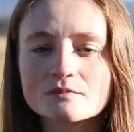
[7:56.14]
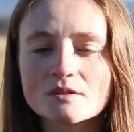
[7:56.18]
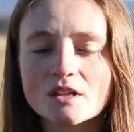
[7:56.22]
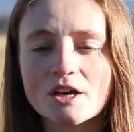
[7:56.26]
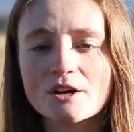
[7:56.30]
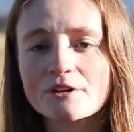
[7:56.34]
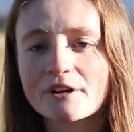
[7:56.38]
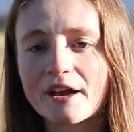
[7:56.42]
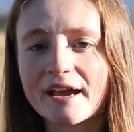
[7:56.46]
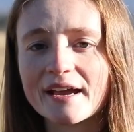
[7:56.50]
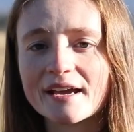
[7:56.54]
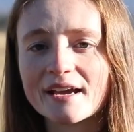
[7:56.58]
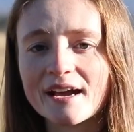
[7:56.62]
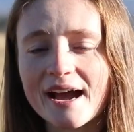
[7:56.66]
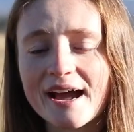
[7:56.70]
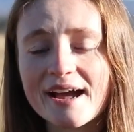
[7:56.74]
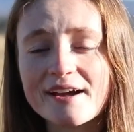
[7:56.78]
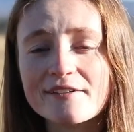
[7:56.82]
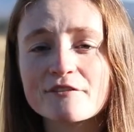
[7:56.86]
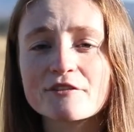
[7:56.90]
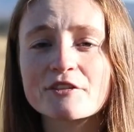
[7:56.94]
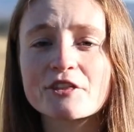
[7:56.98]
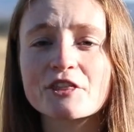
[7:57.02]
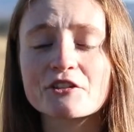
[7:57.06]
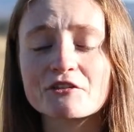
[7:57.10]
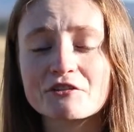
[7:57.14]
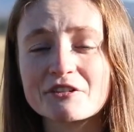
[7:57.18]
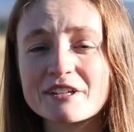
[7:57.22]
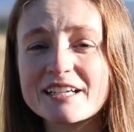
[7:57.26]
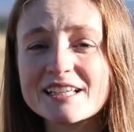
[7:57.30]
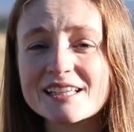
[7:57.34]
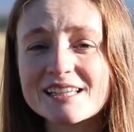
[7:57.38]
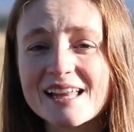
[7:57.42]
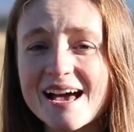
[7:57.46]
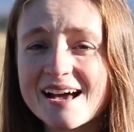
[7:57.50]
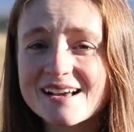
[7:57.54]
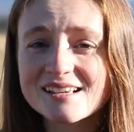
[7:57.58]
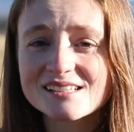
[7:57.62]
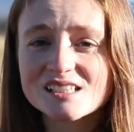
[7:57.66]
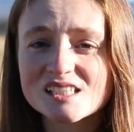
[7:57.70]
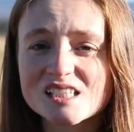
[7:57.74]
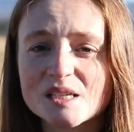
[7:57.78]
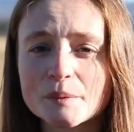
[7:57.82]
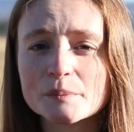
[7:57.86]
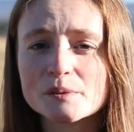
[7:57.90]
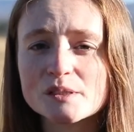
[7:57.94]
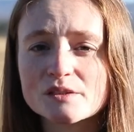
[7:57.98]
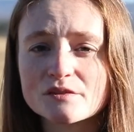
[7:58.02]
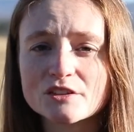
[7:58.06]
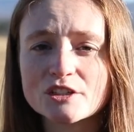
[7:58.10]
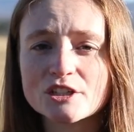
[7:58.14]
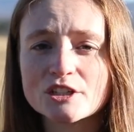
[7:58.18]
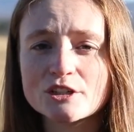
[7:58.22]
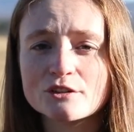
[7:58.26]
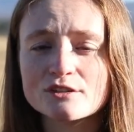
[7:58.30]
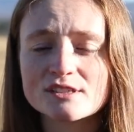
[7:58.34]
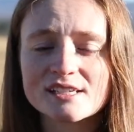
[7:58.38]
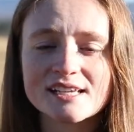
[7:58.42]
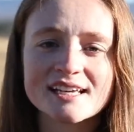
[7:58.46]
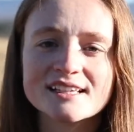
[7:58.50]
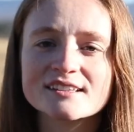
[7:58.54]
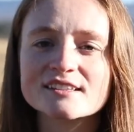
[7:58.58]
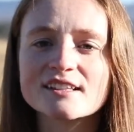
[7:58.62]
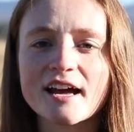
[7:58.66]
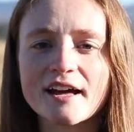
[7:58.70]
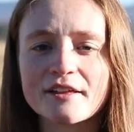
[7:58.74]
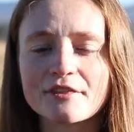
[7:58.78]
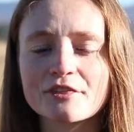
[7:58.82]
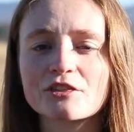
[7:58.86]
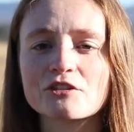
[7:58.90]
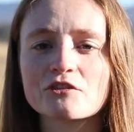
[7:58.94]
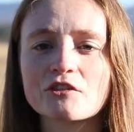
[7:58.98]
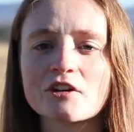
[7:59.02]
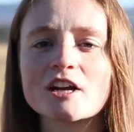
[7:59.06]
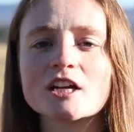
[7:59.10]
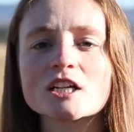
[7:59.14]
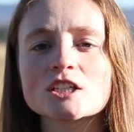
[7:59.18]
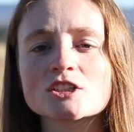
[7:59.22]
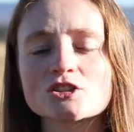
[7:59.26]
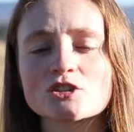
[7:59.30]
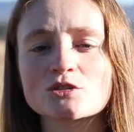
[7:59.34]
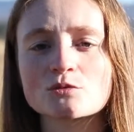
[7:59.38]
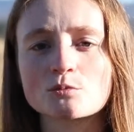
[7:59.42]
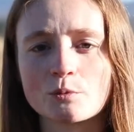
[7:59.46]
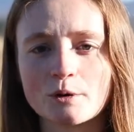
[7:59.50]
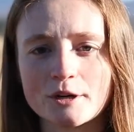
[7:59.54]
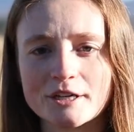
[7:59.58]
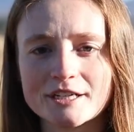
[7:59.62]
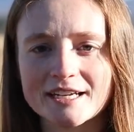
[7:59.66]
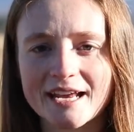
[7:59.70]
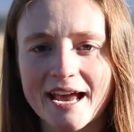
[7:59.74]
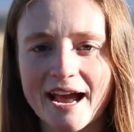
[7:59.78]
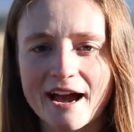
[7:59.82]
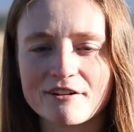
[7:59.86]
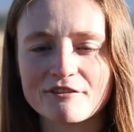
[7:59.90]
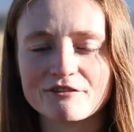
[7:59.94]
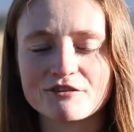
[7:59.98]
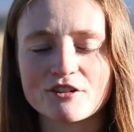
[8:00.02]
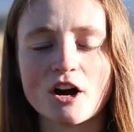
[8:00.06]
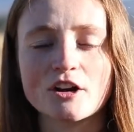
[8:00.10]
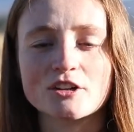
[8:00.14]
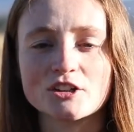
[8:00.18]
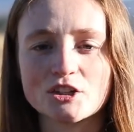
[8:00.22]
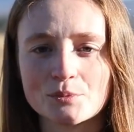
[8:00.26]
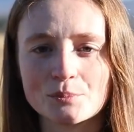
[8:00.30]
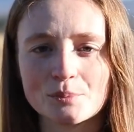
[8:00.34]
Okay, I have 3 last tips for you to hit that 300 word count on your